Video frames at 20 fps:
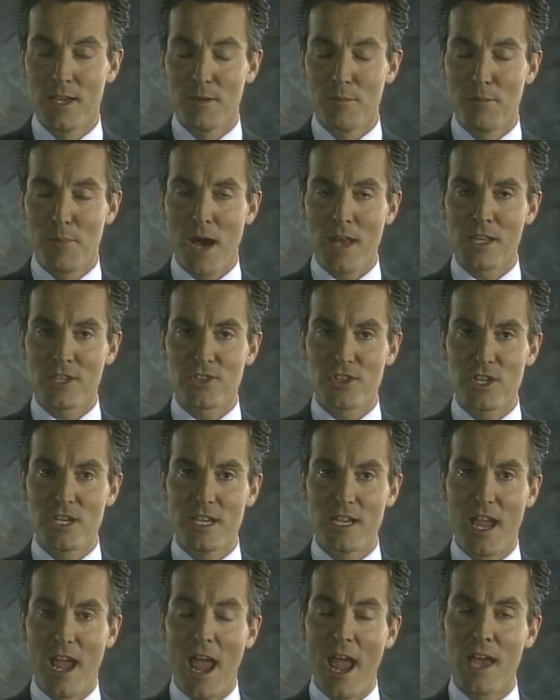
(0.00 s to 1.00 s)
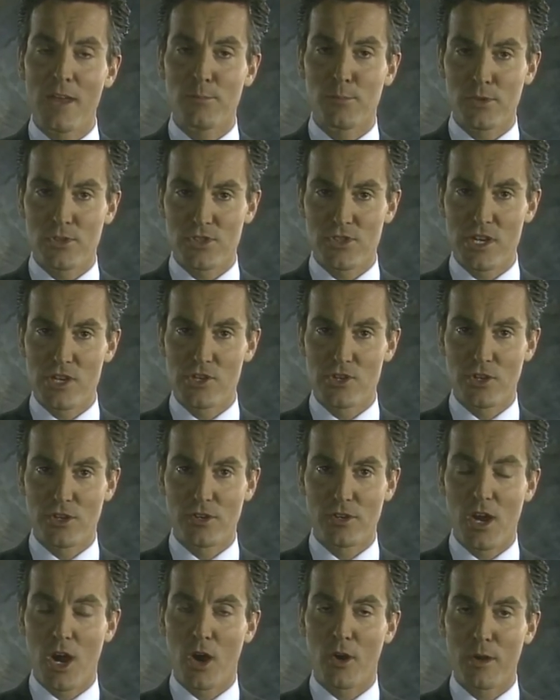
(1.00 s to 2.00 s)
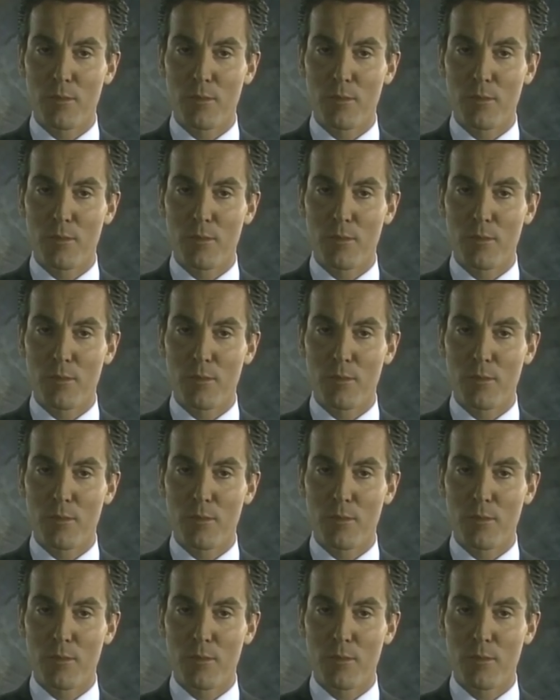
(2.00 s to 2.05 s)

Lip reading: Policy and procedure are